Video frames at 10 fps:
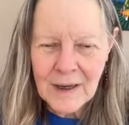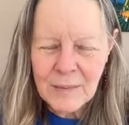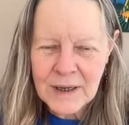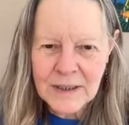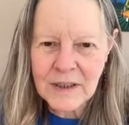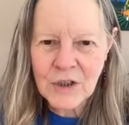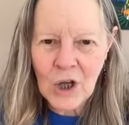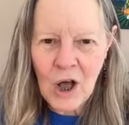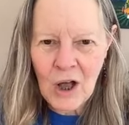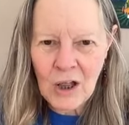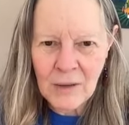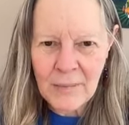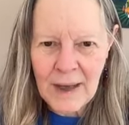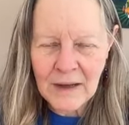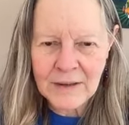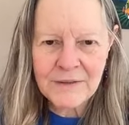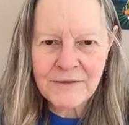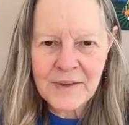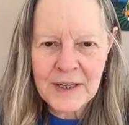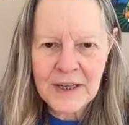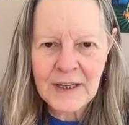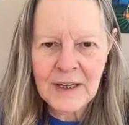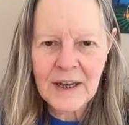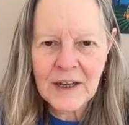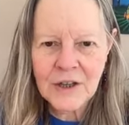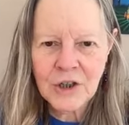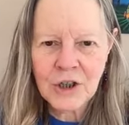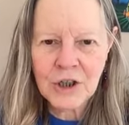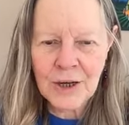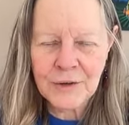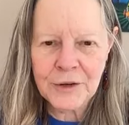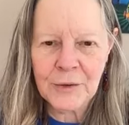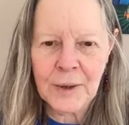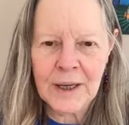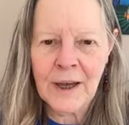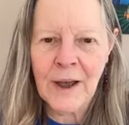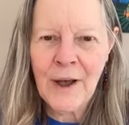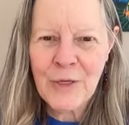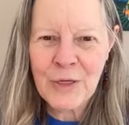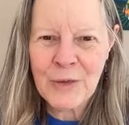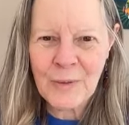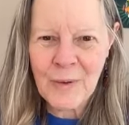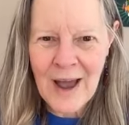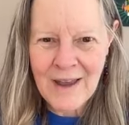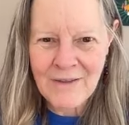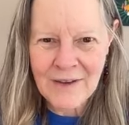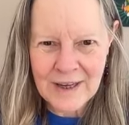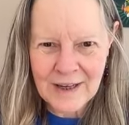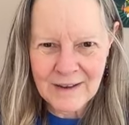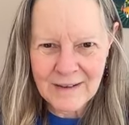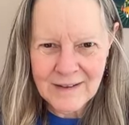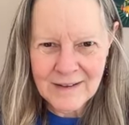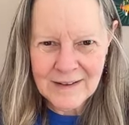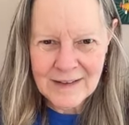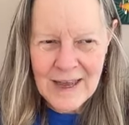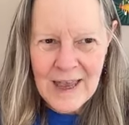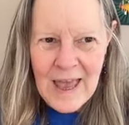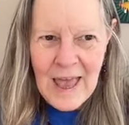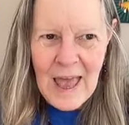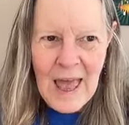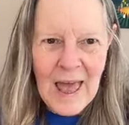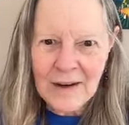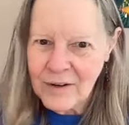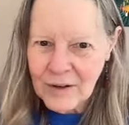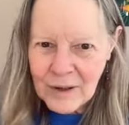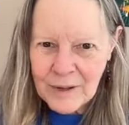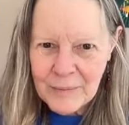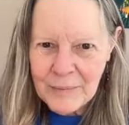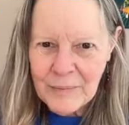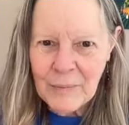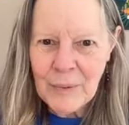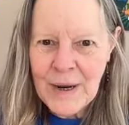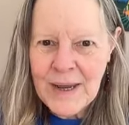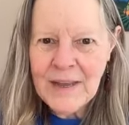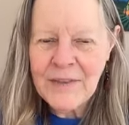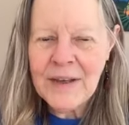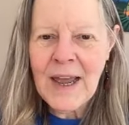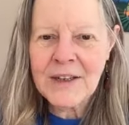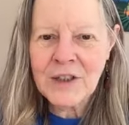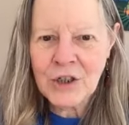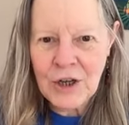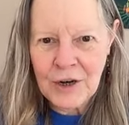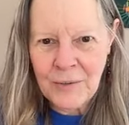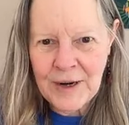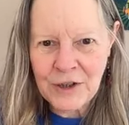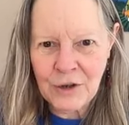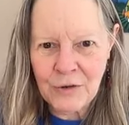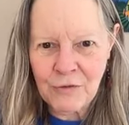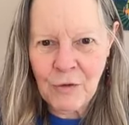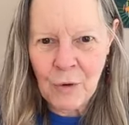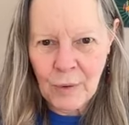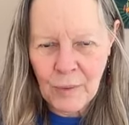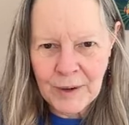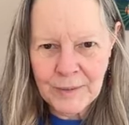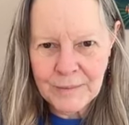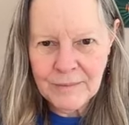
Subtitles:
Because it's all about feeding, sheltering, thriving, and bringing the next generation forward.